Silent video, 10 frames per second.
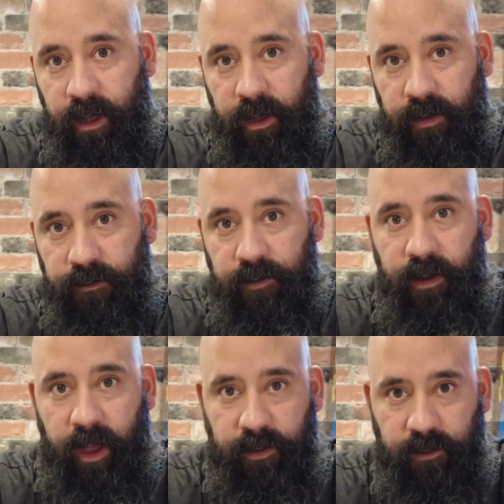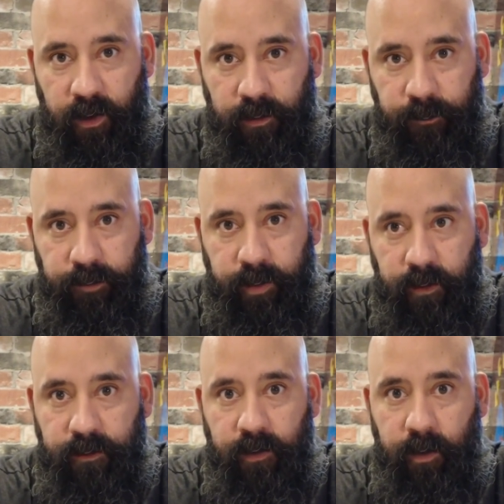of G.I. Joe.
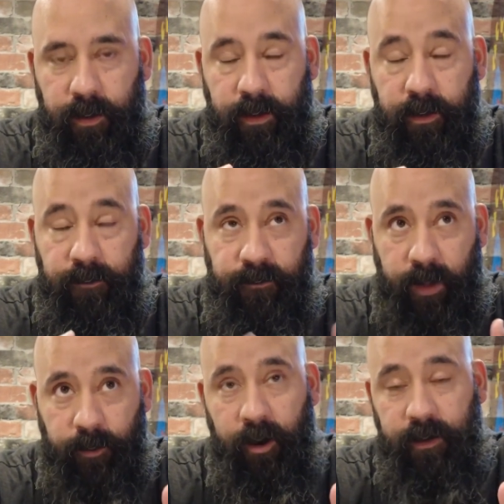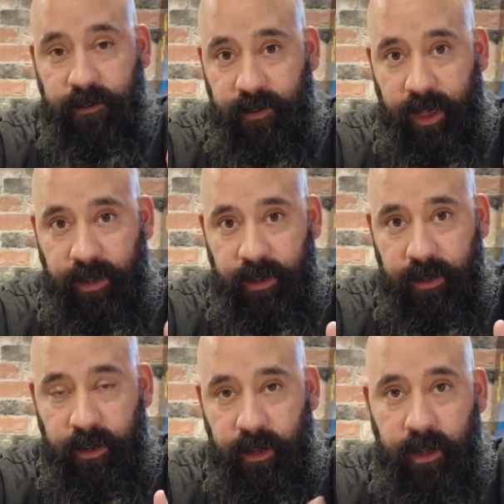So in February
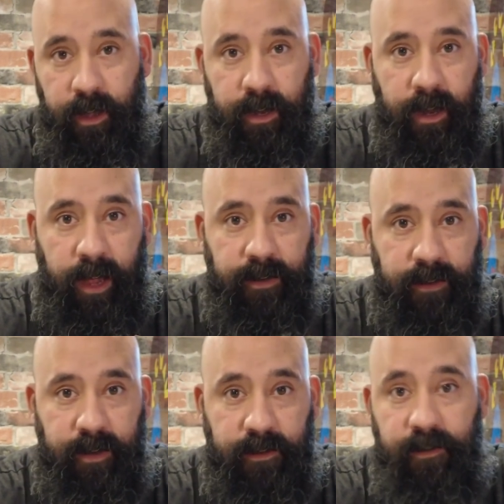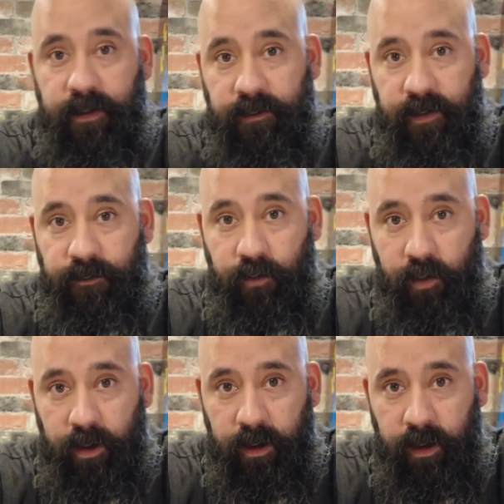2nd,
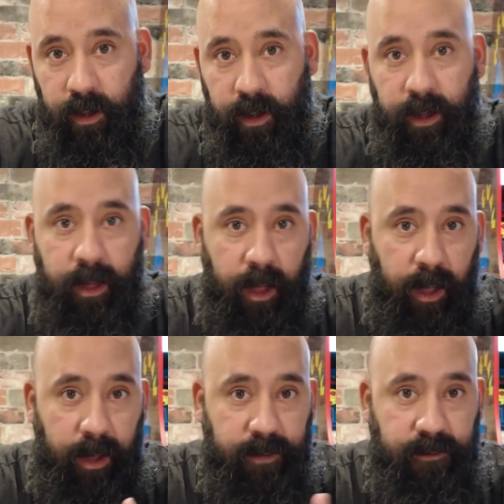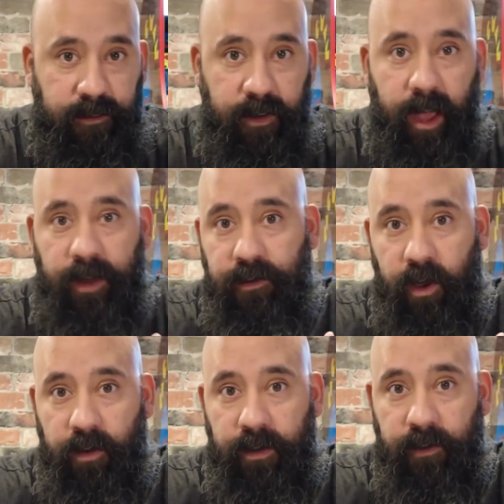1964, G.I.
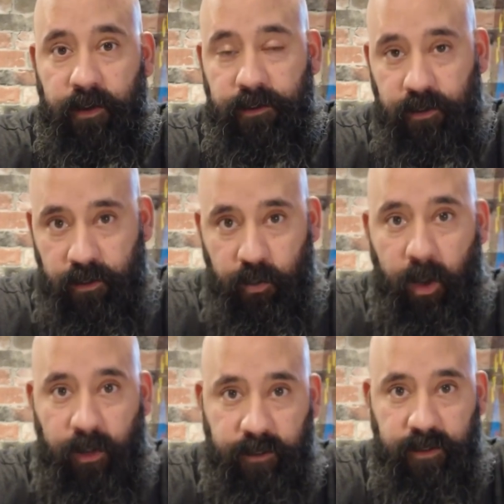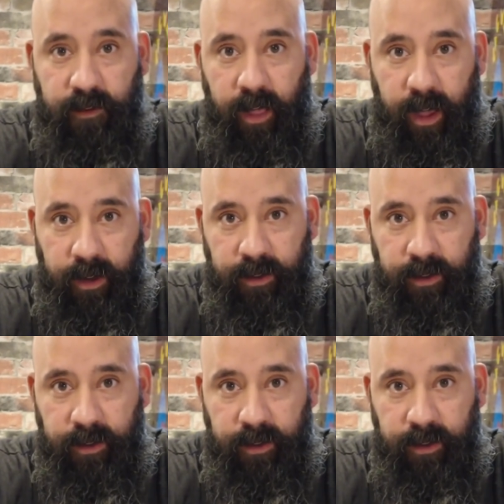Joe, the original 12-inch line,